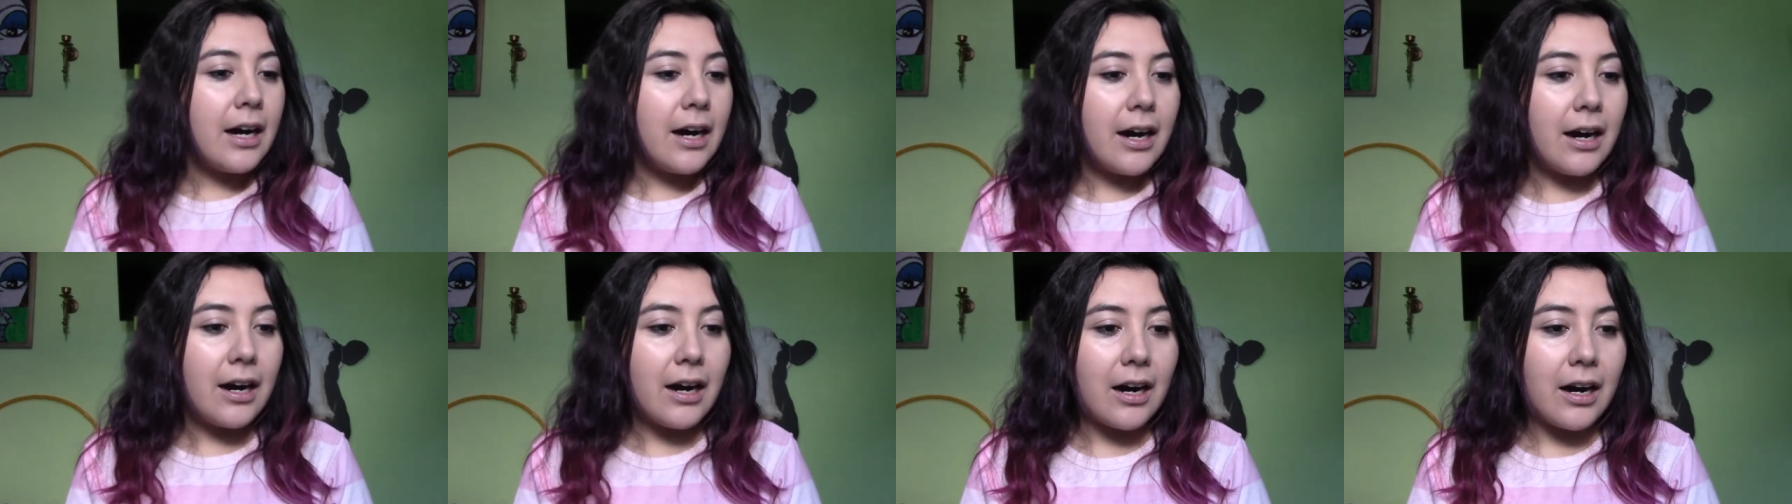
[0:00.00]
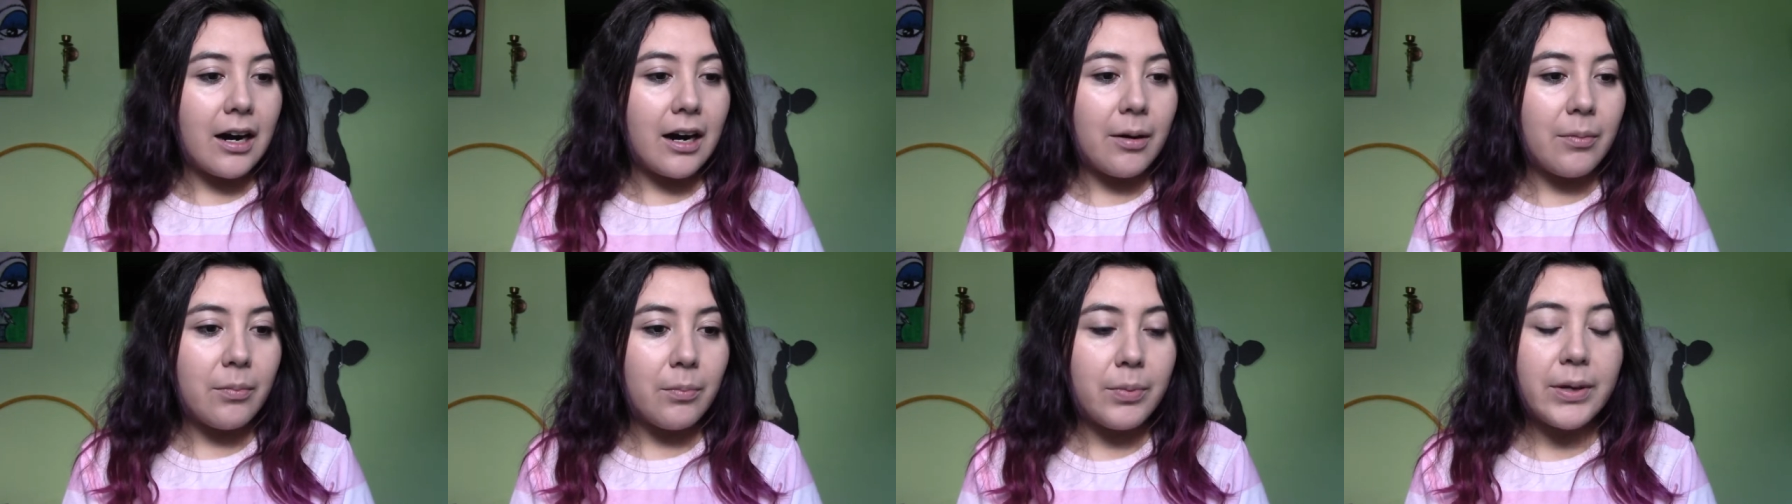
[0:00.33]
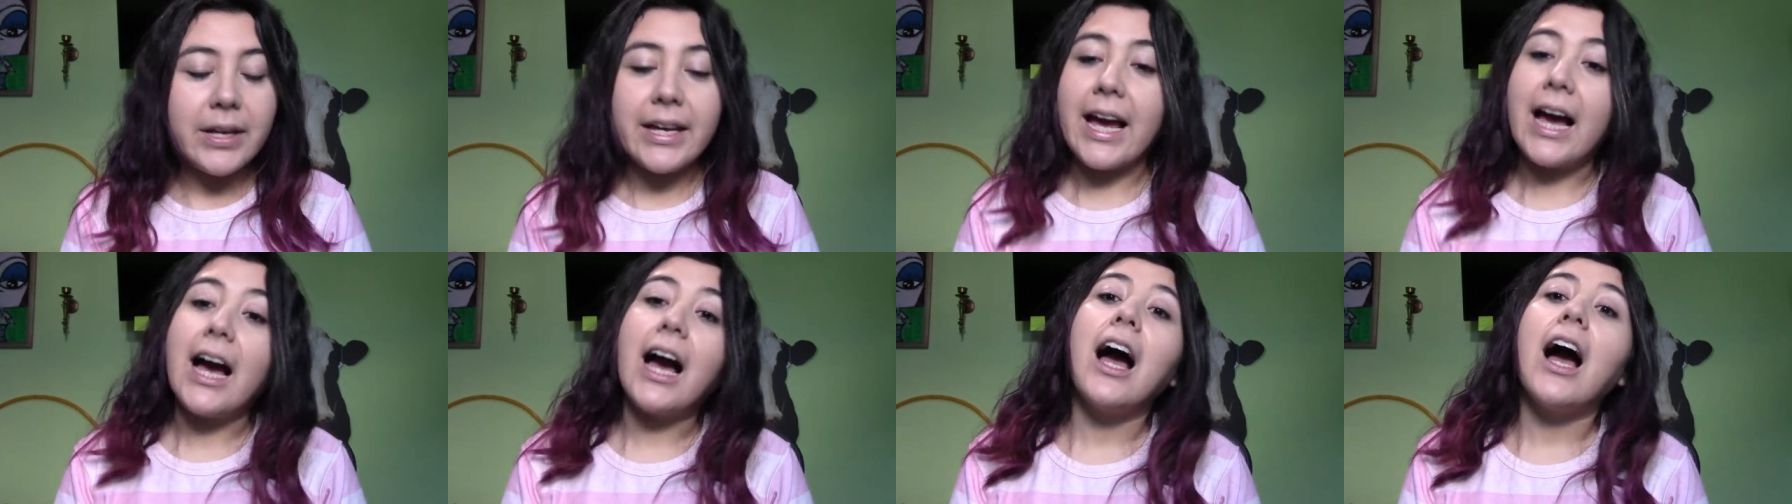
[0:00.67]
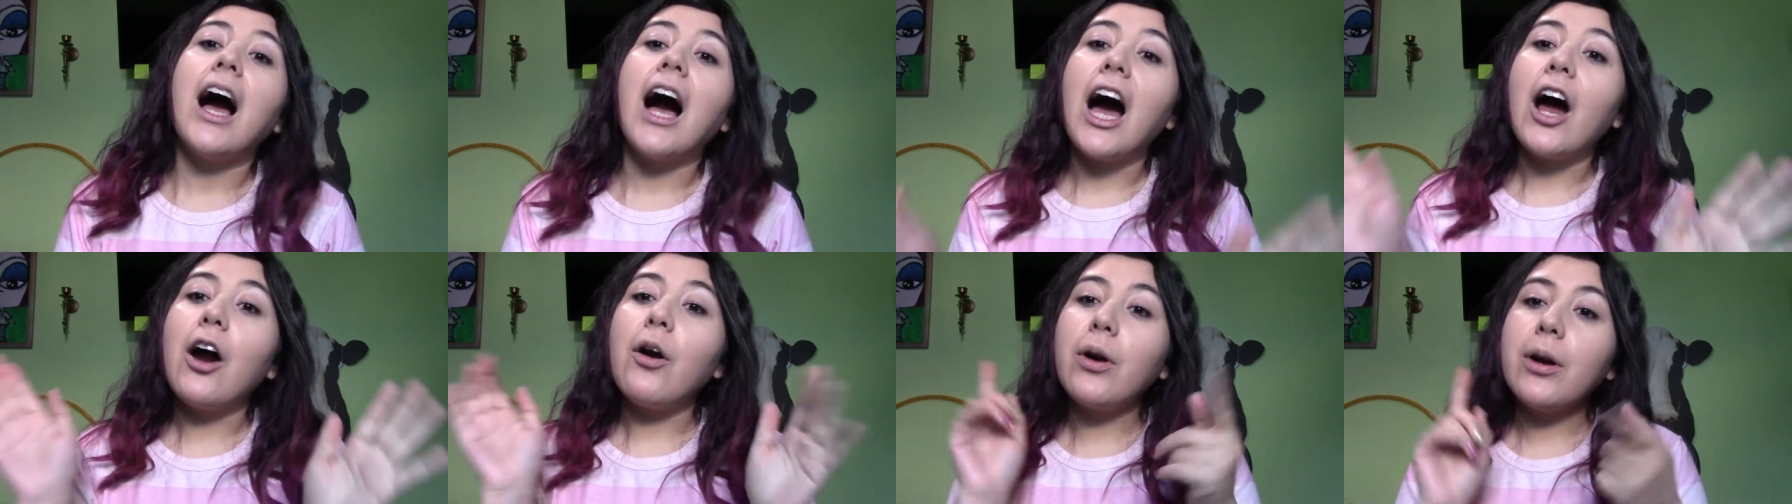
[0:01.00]
But yeah,
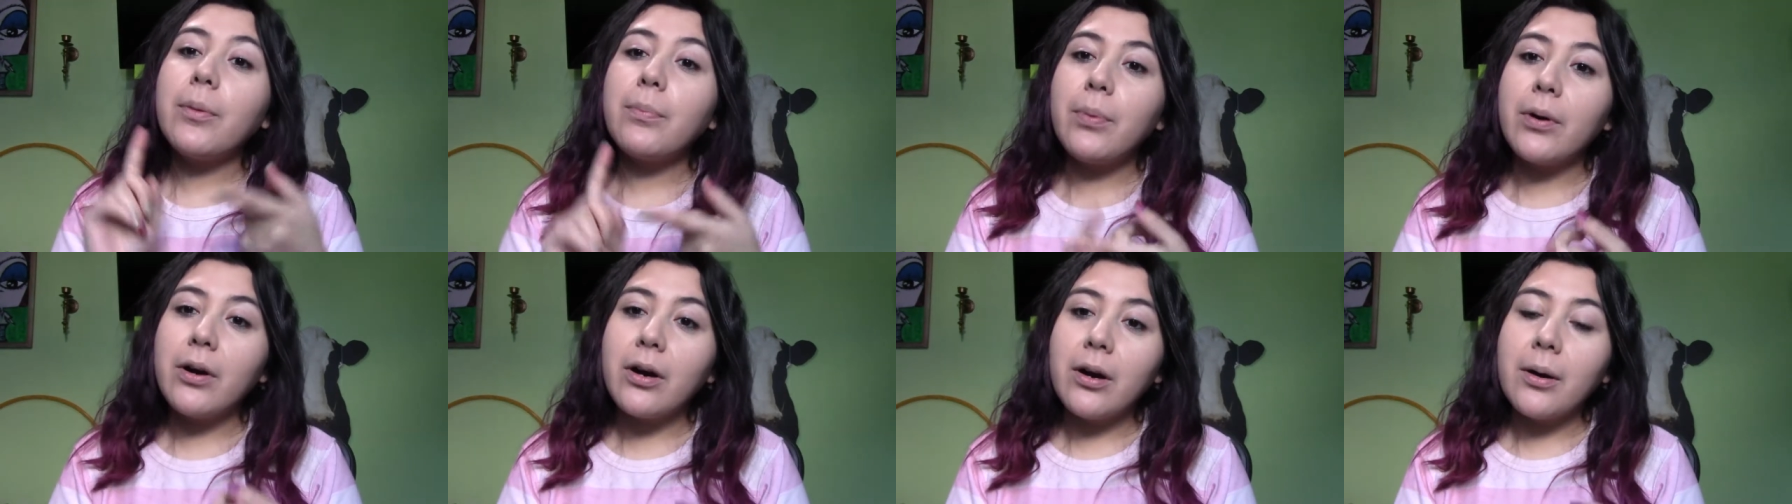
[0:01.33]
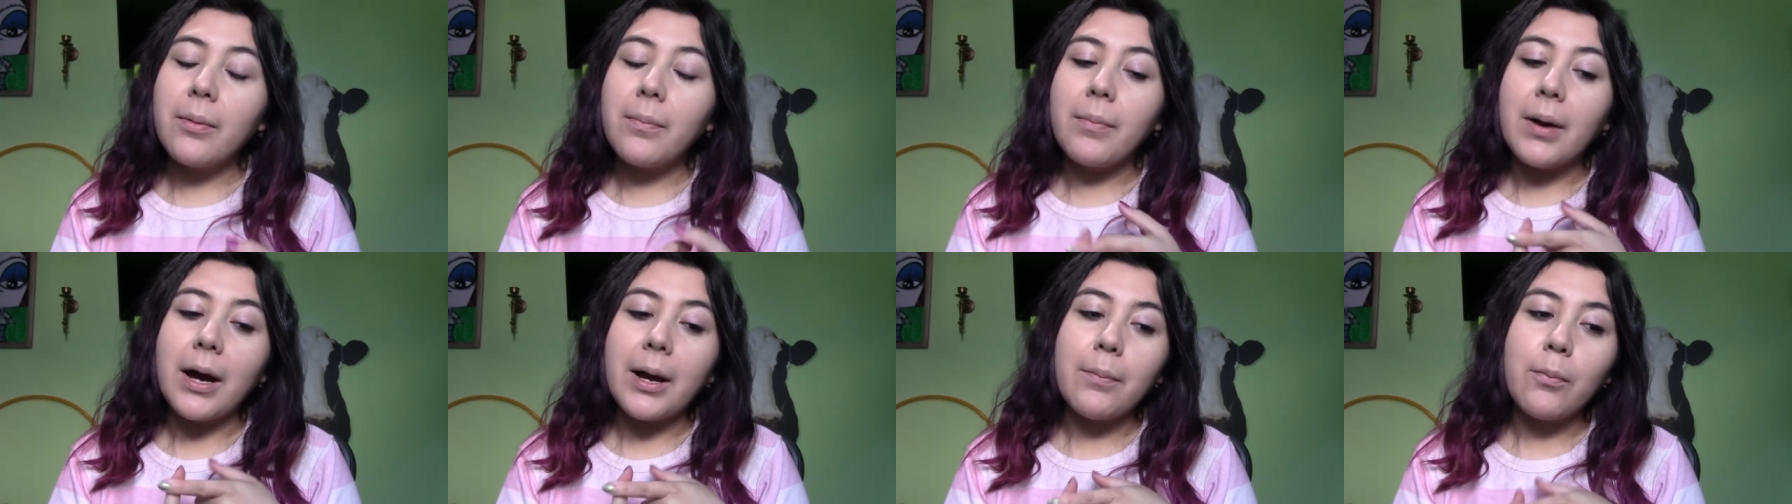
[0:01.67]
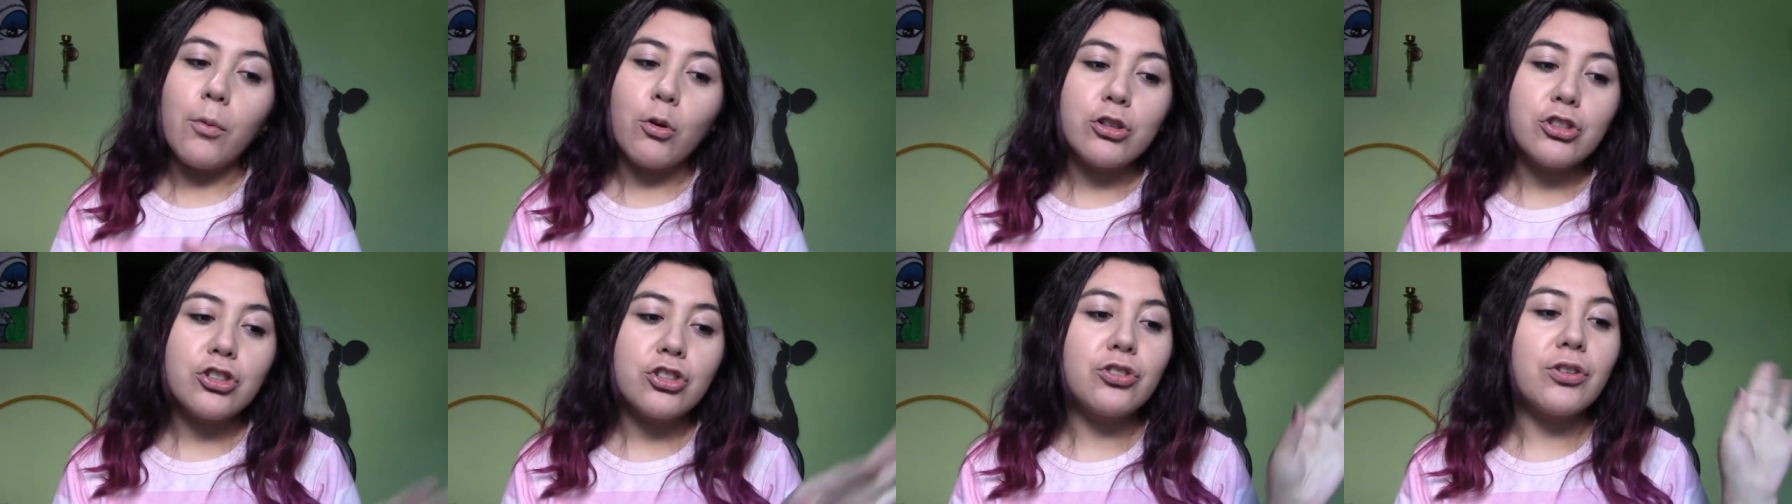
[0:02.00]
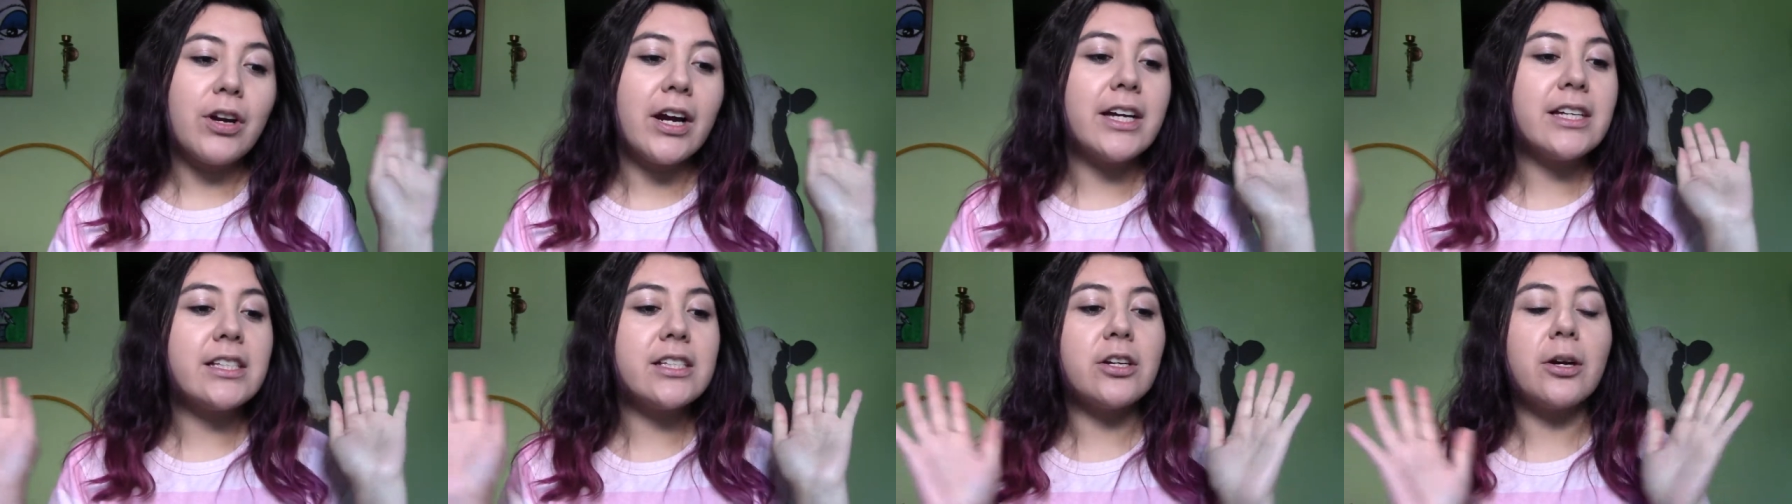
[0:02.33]
I already put my
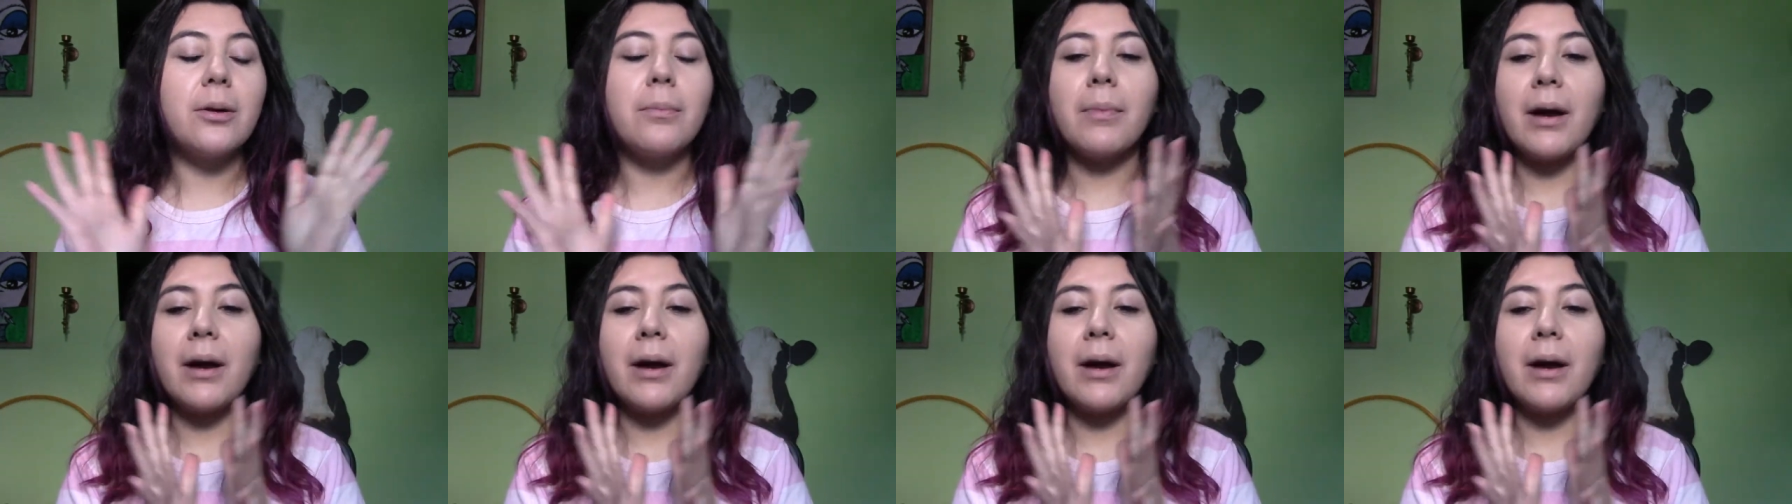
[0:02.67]
moisturizer,